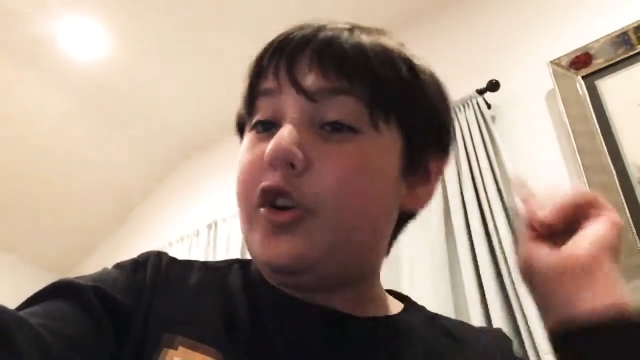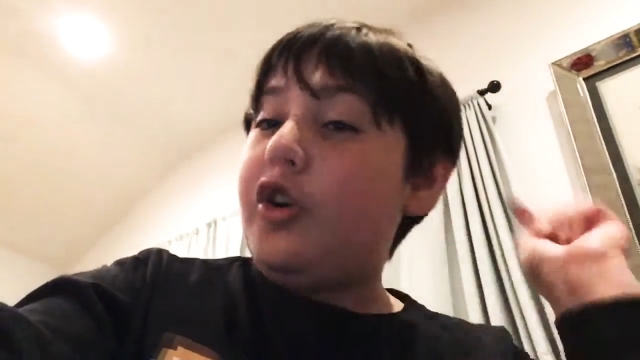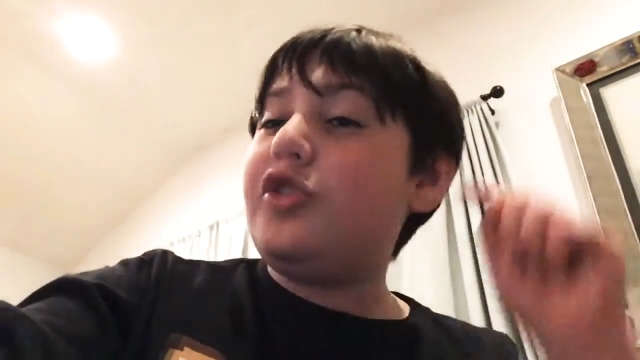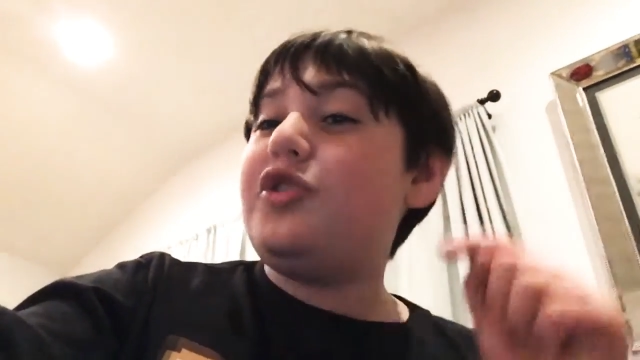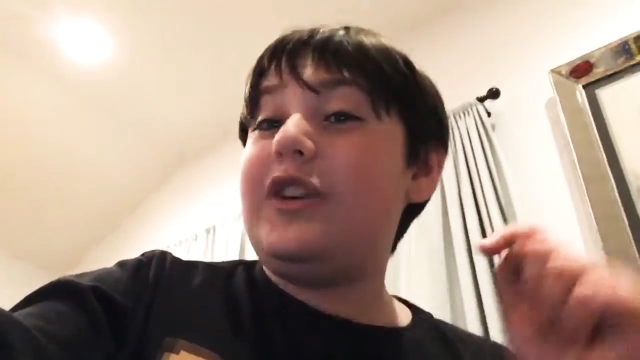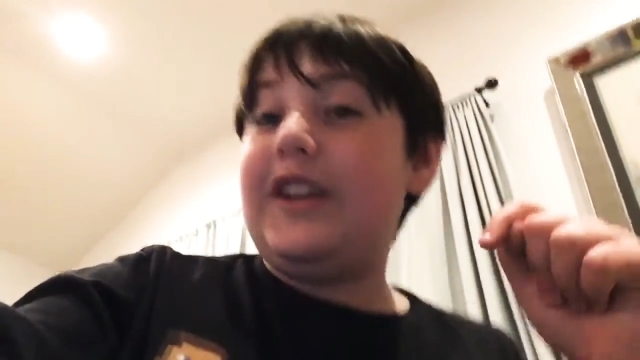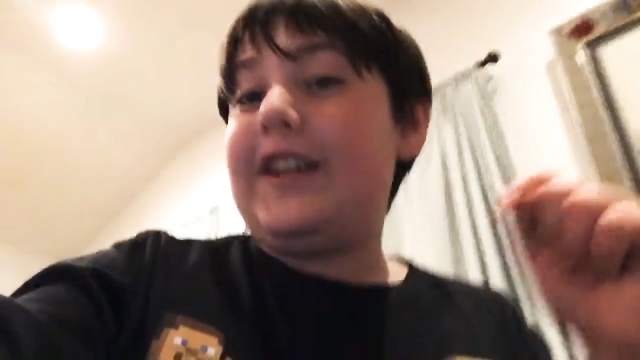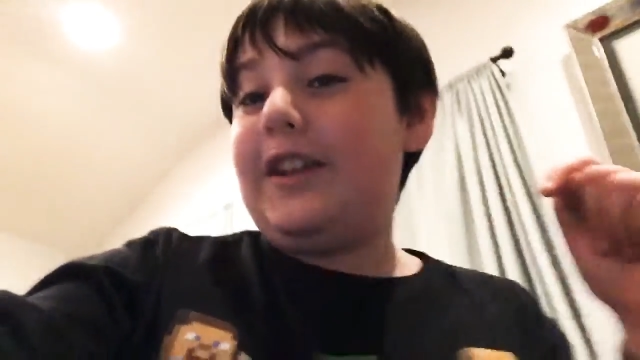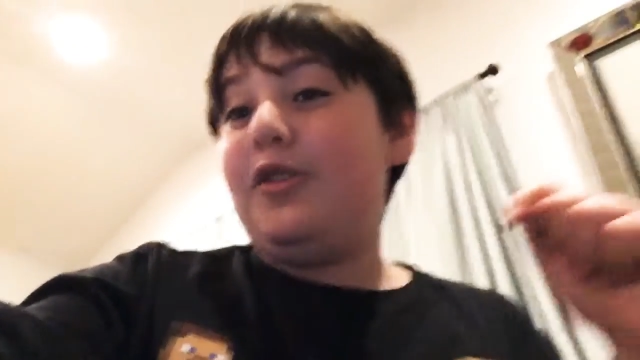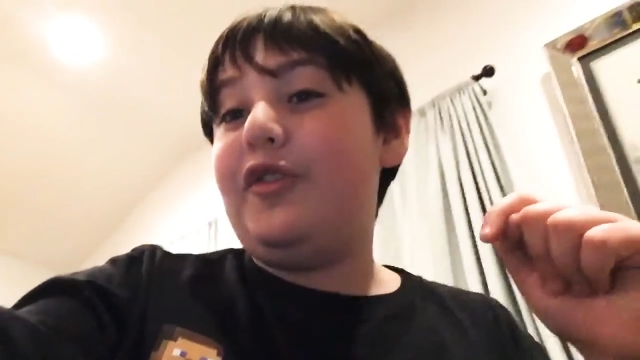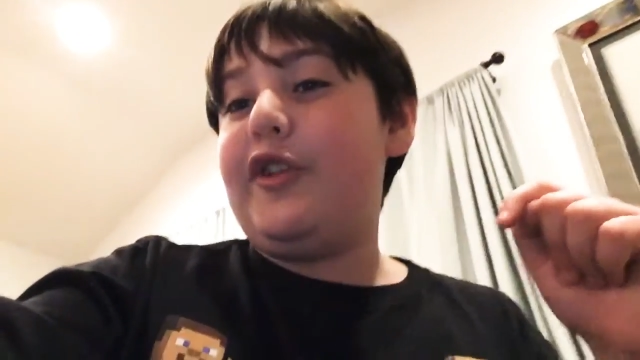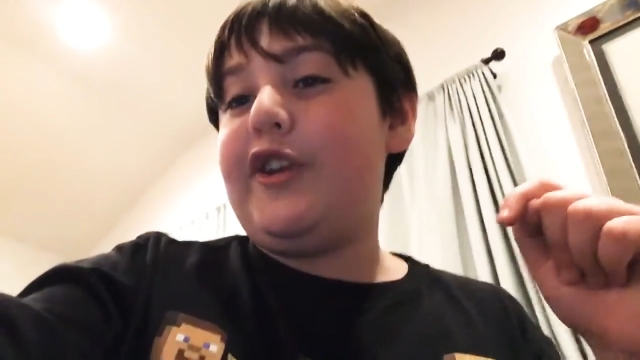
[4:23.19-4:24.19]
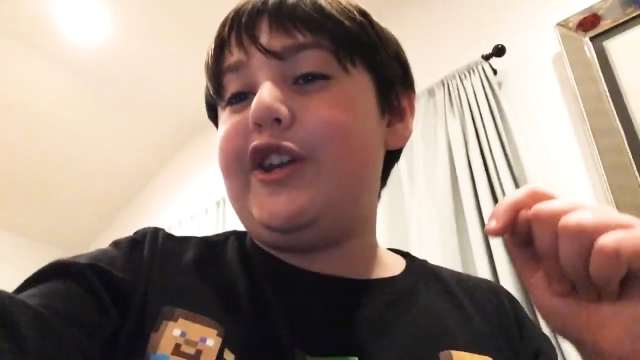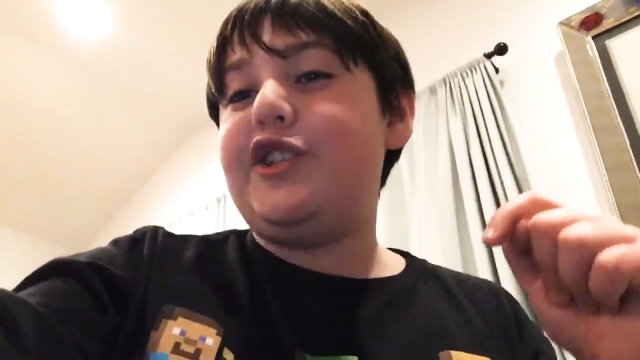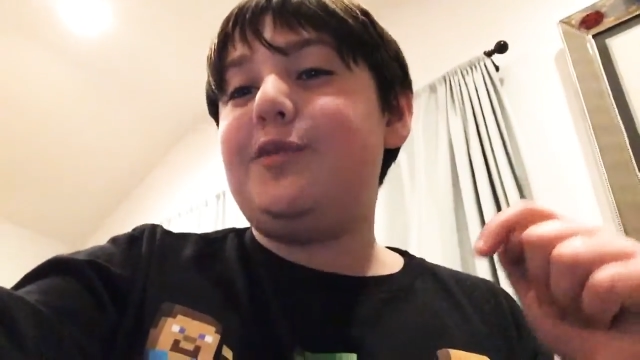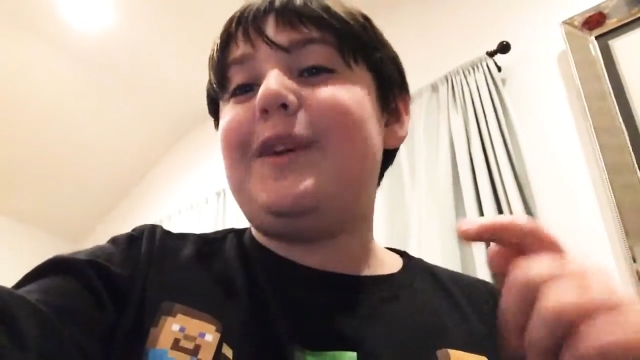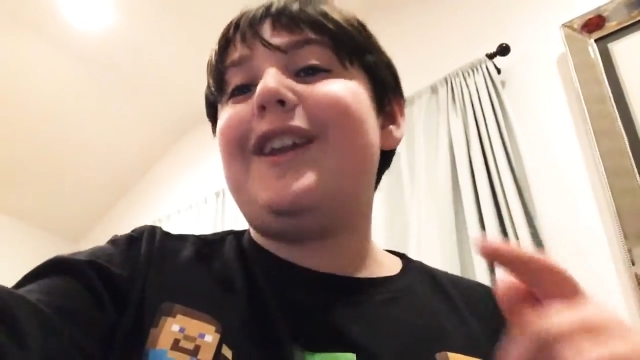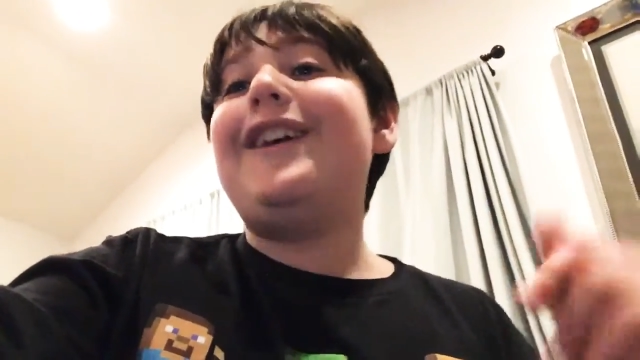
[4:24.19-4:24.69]
Oh, also hit that
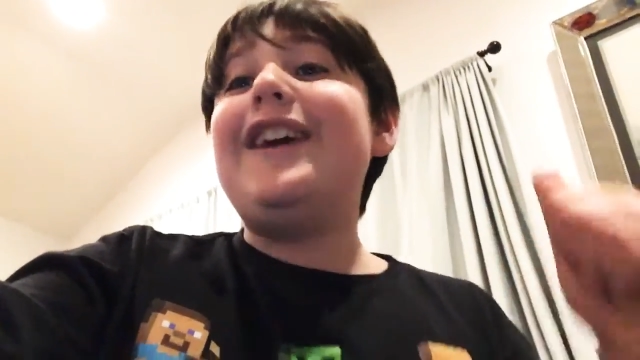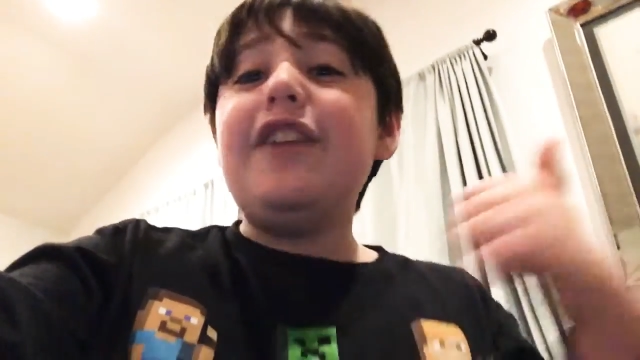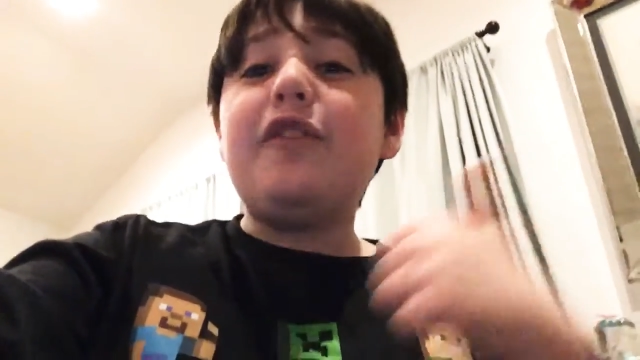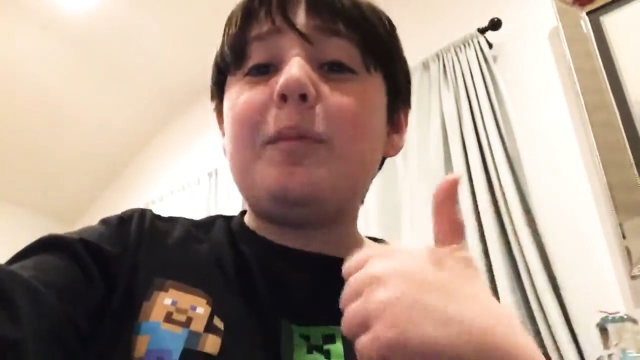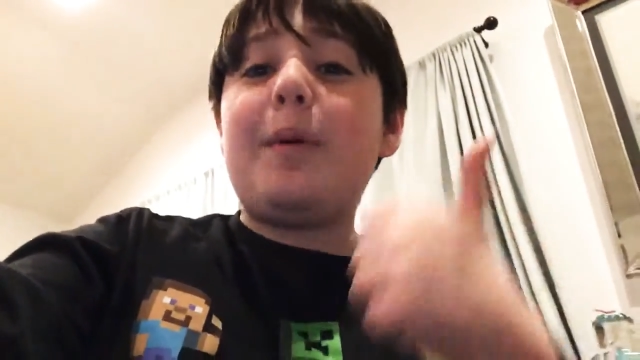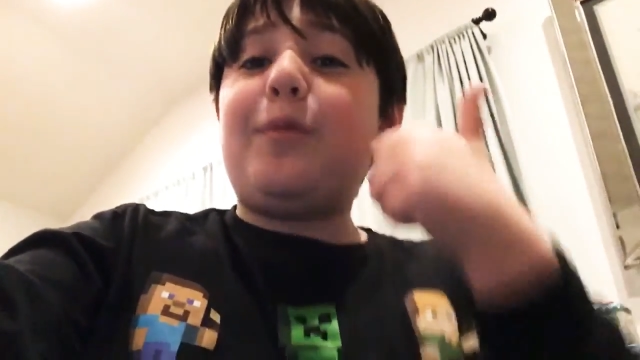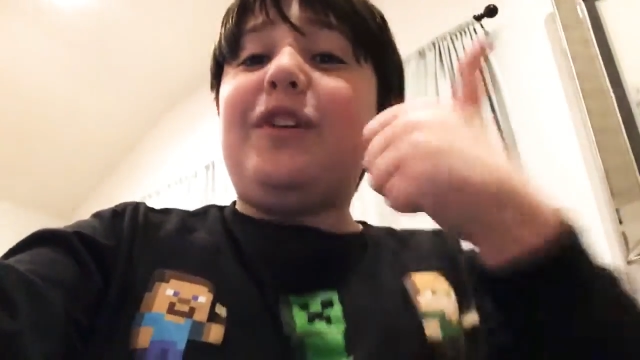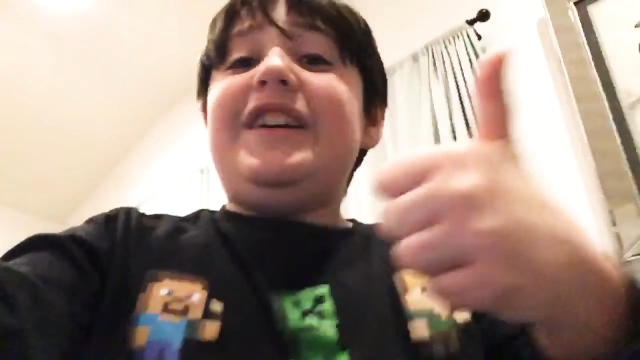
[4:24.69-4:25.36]
notification button. Remember,